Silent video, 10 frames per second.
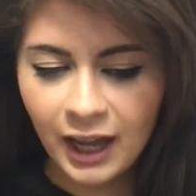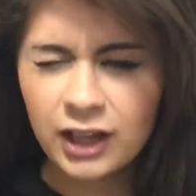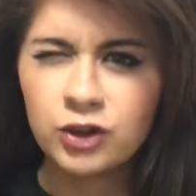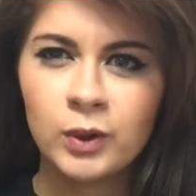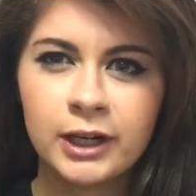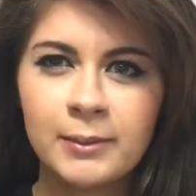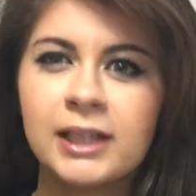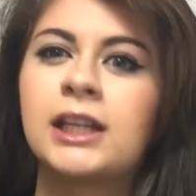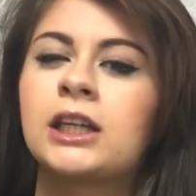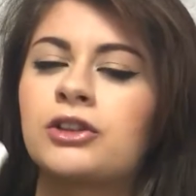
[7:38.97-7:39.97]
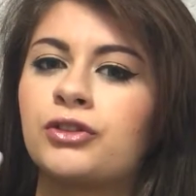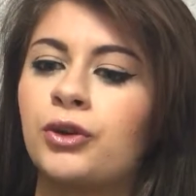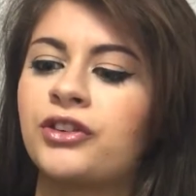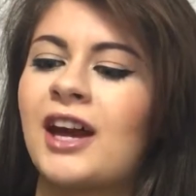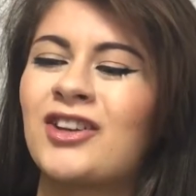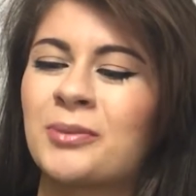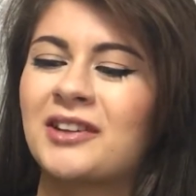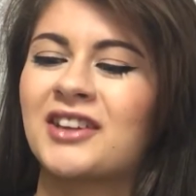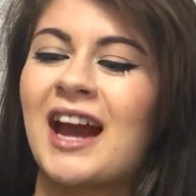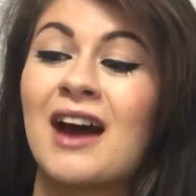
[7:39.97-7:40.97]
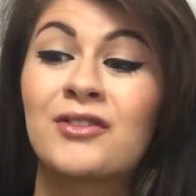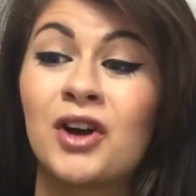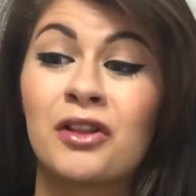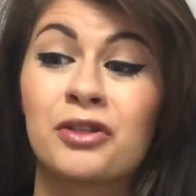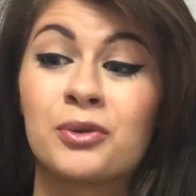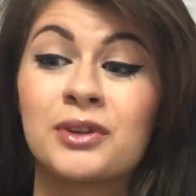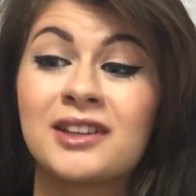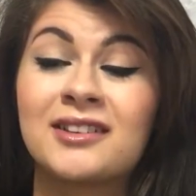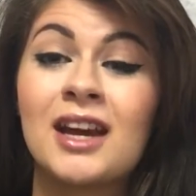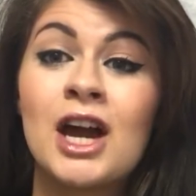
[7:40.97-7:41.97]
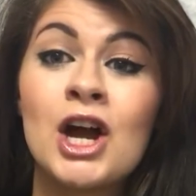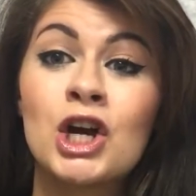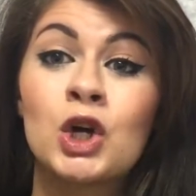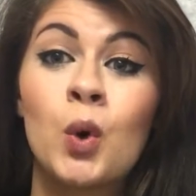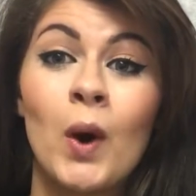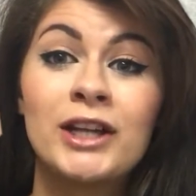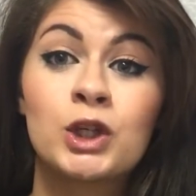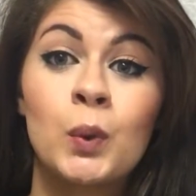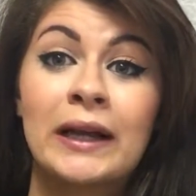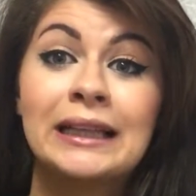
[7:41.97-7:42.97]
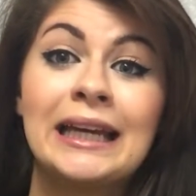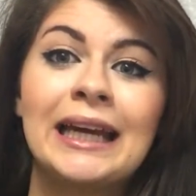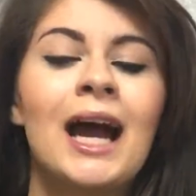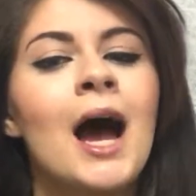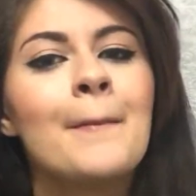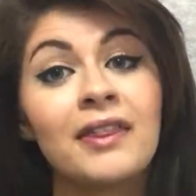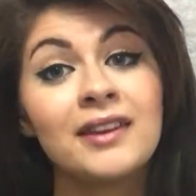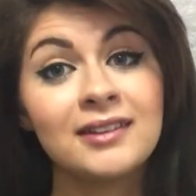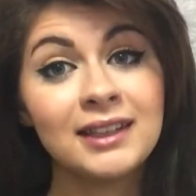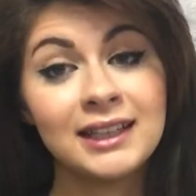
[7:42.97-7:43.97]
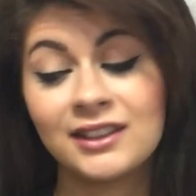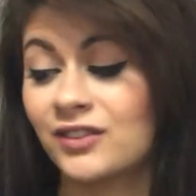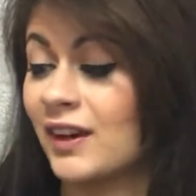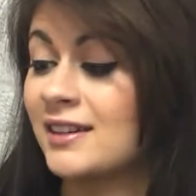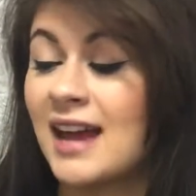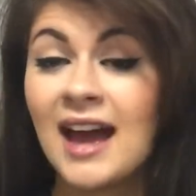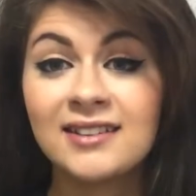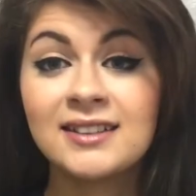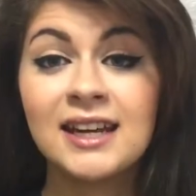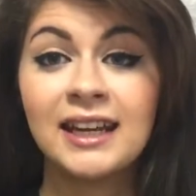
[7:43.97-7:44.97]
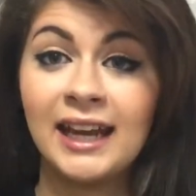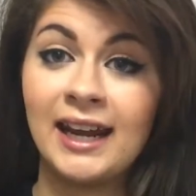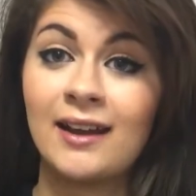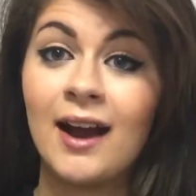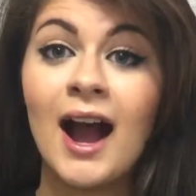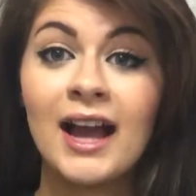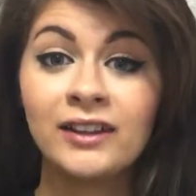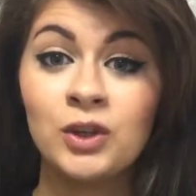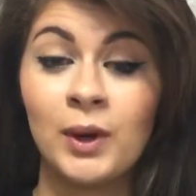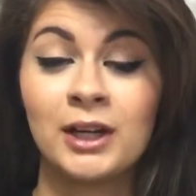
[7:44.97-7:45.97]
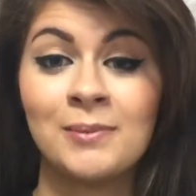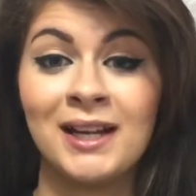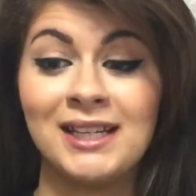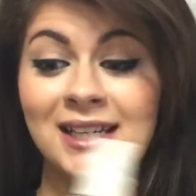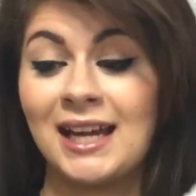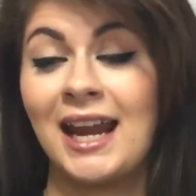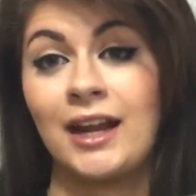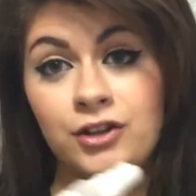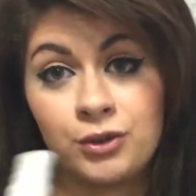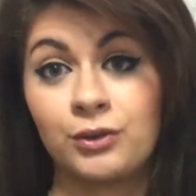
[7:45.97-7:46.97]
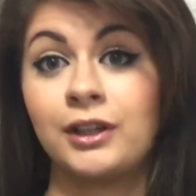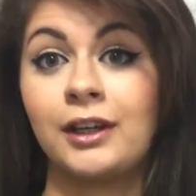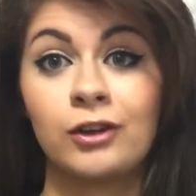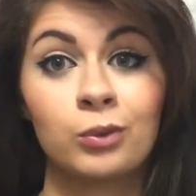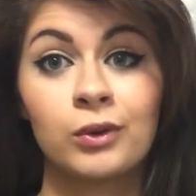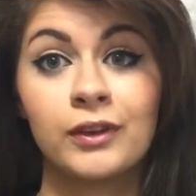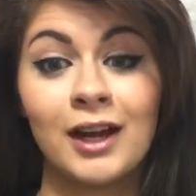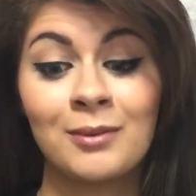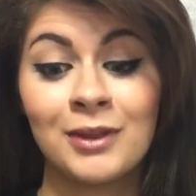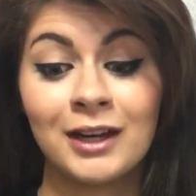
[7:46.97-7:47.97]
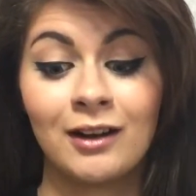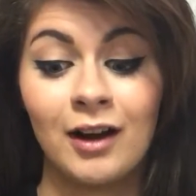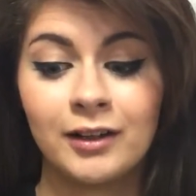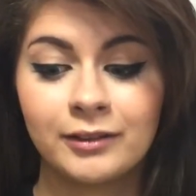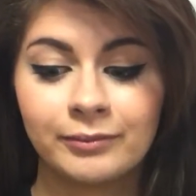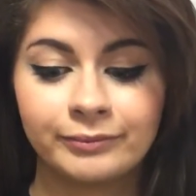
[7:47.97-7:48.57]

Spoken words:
I do recommend getting the full size because I have gone through this quite quickly. This is fantastic, and I highly recommend it, and I do think it is worth the hype that I got.